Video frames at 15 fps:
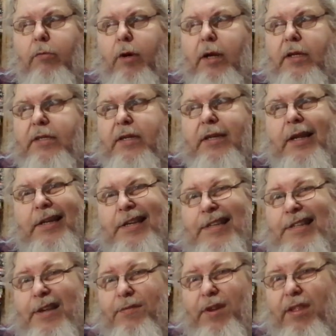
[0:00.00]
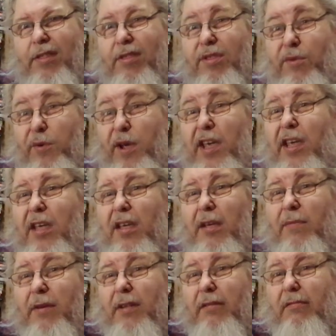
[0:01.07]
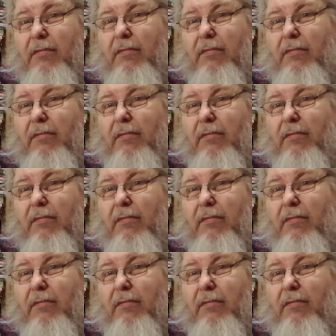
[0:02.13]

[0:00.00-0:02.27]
What is it, 1973? Am I,